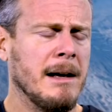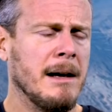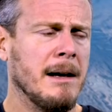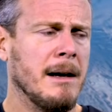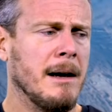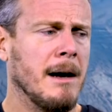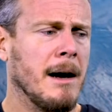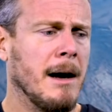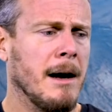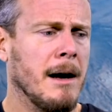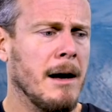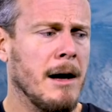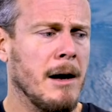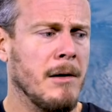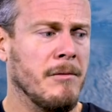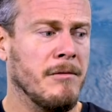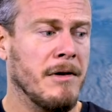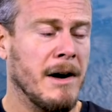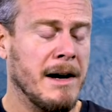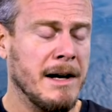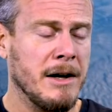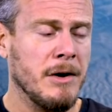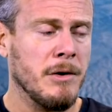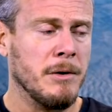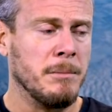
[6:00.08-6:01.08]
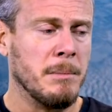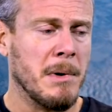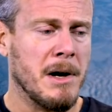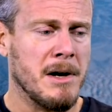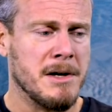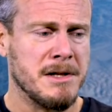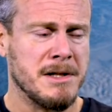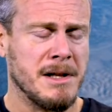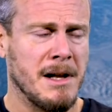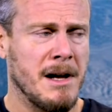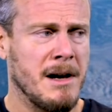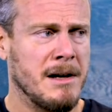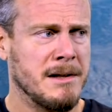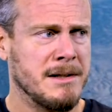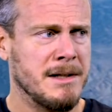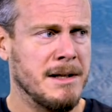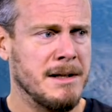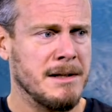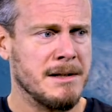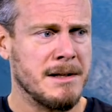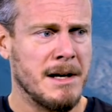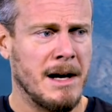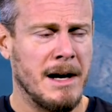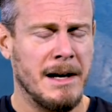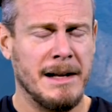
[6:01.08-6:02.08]
very good martial
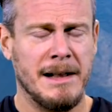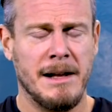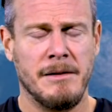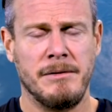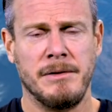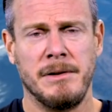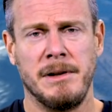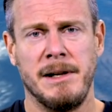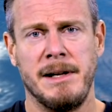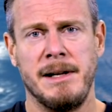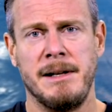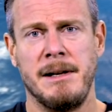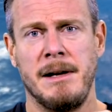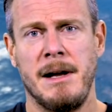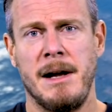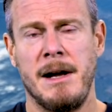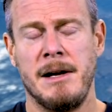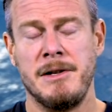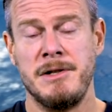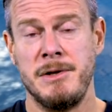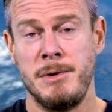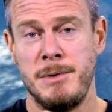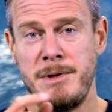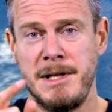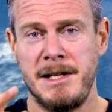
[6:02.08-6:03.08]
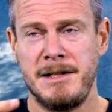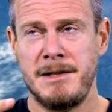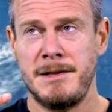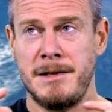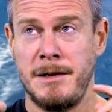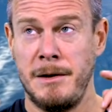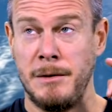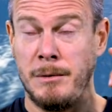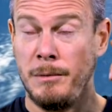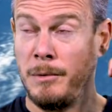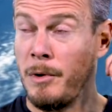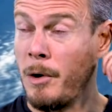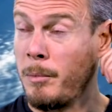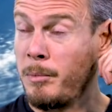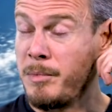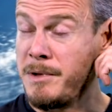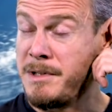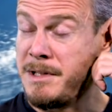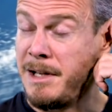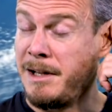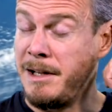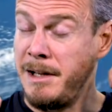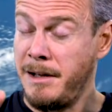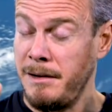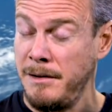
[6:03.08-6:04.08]
artist, high level in jiu-jitsu, not
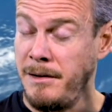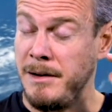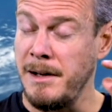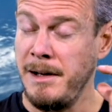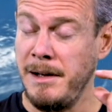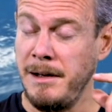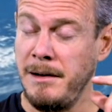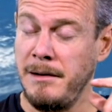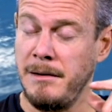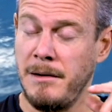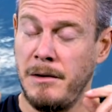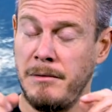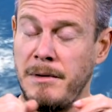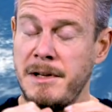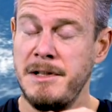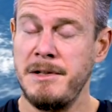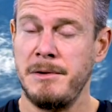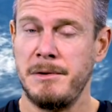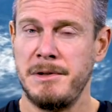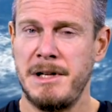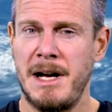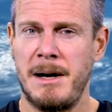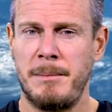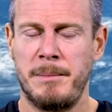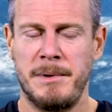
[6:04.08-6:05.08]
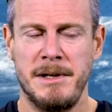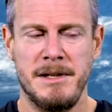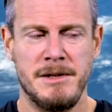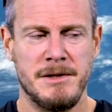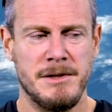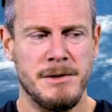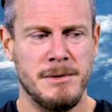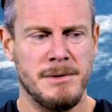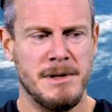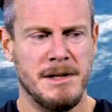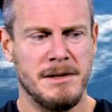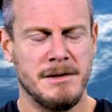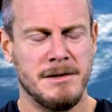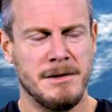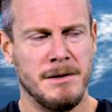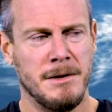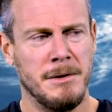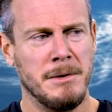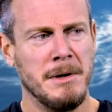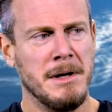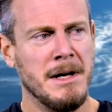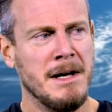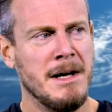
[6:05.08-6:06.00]
Brazilian, the original Japanese jiu-jitsu.